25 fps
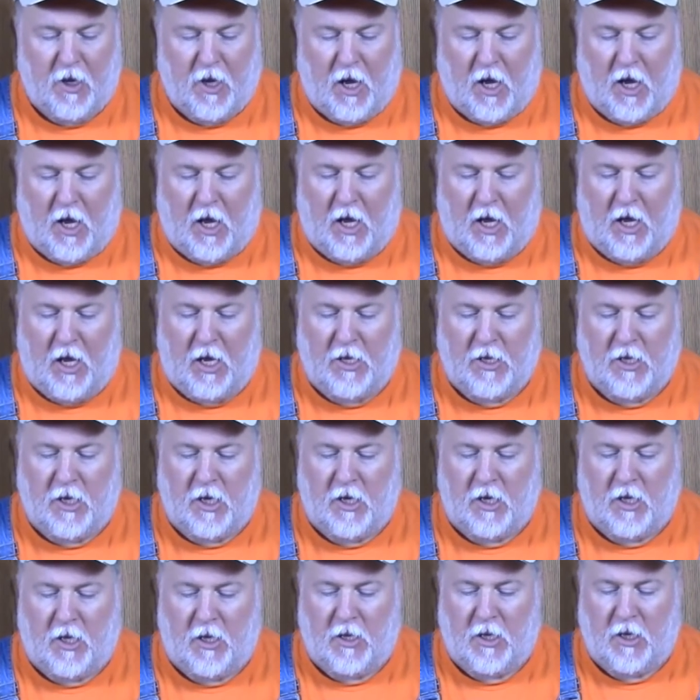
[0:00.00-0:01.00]

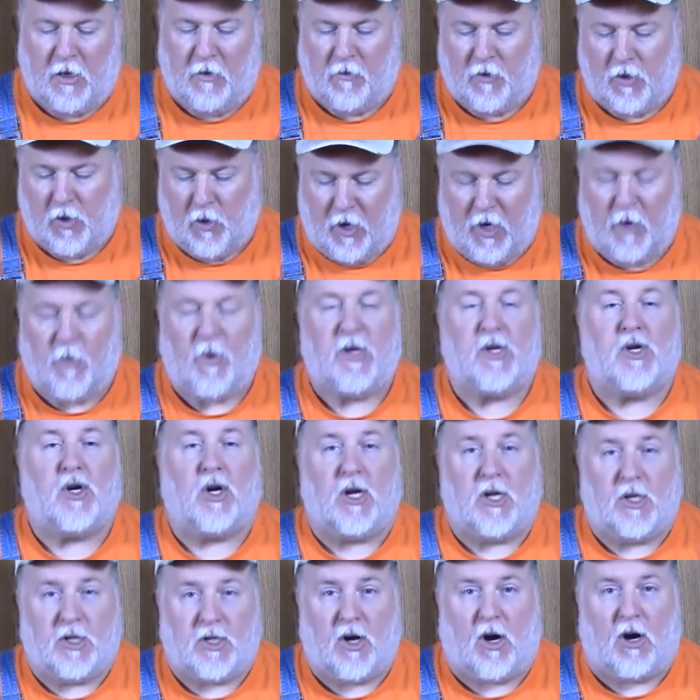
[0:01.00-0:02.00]
So anyways, you're
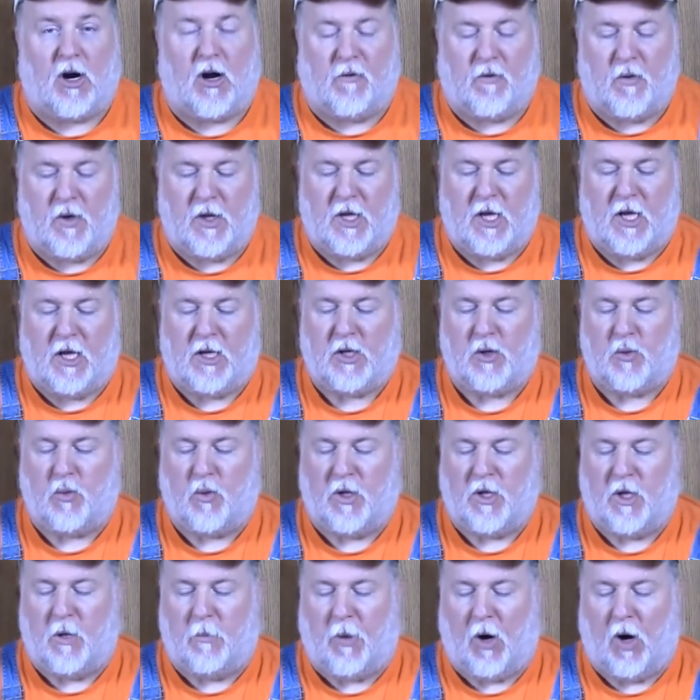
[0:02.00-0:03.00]
going to start off with this,
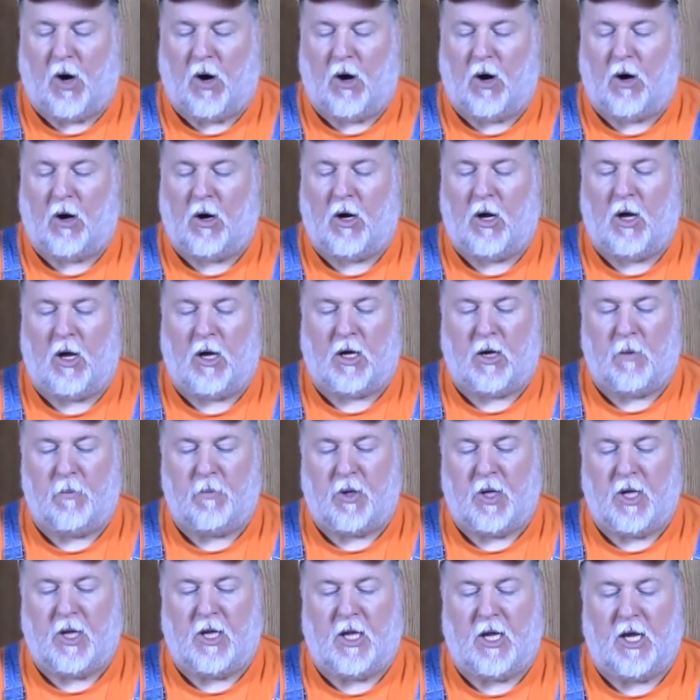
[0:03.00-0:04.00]
with the bar
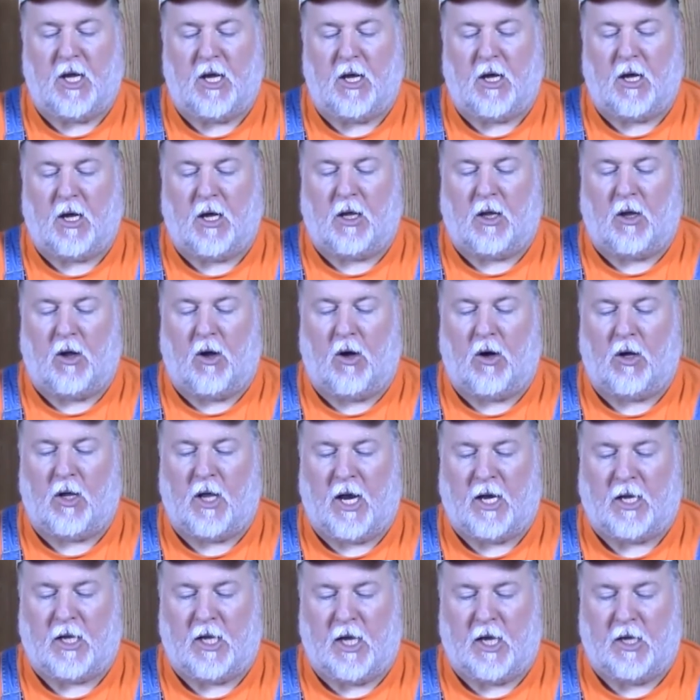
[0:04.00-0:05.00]
completely long
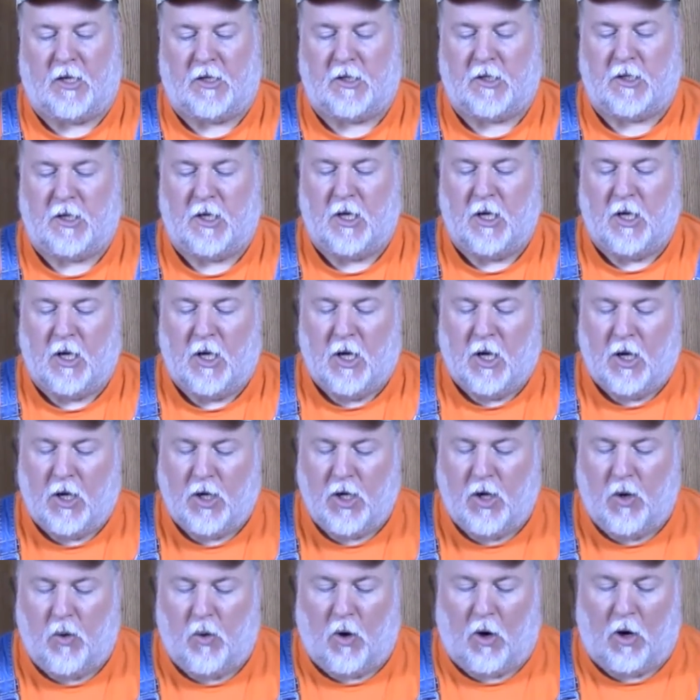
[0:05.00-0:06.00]
like this.
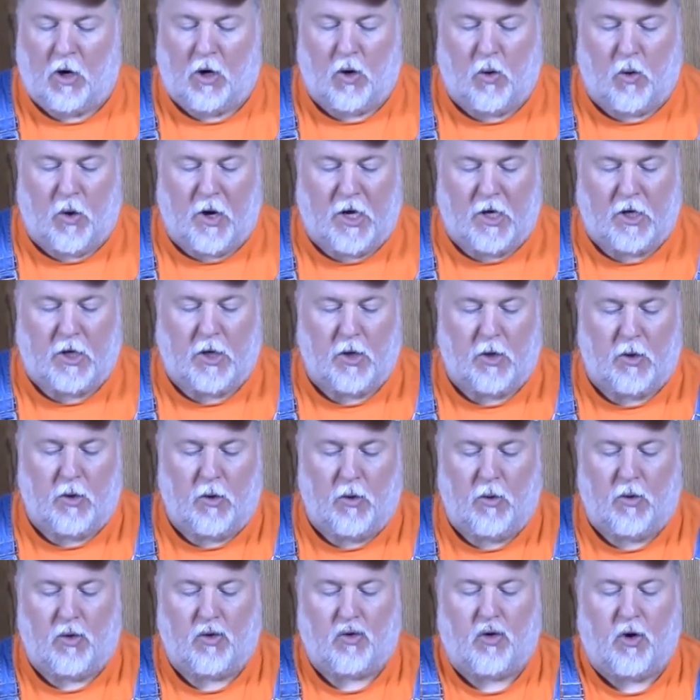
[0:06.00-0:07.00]
You are going
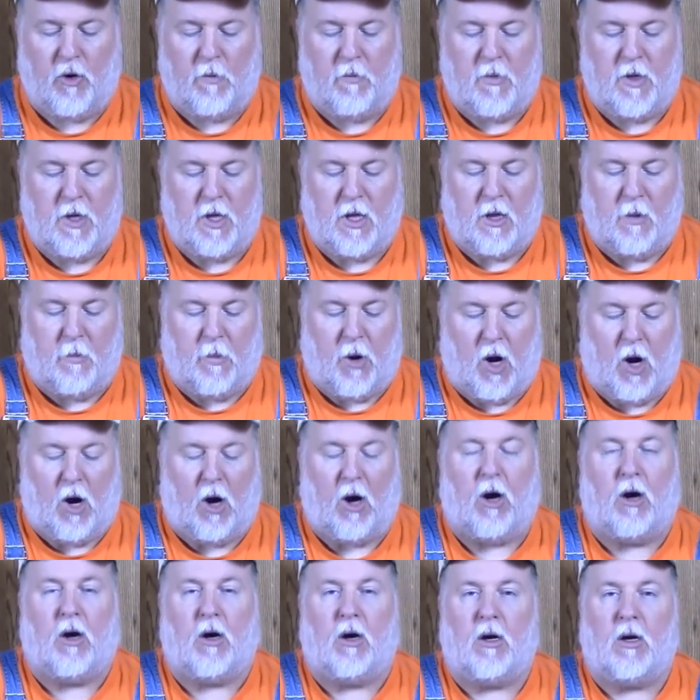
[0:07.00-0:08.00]
to trim the
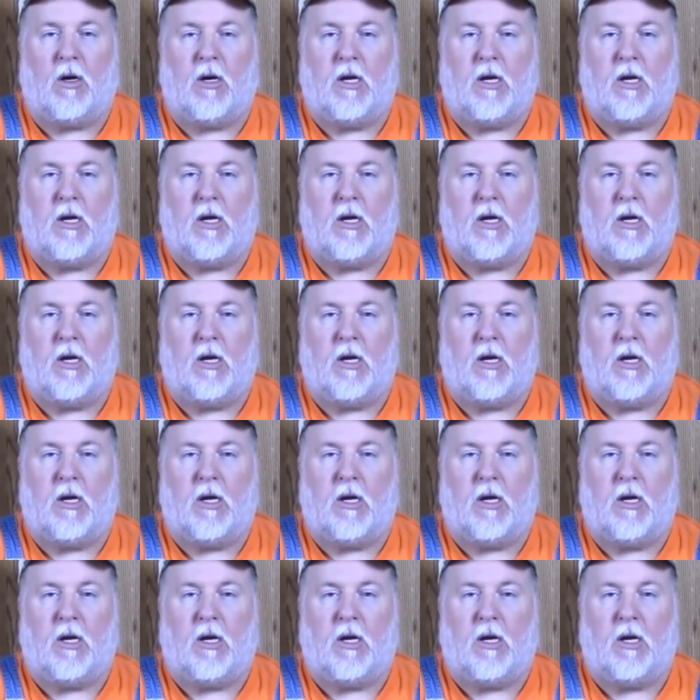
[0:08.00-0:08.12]
bar.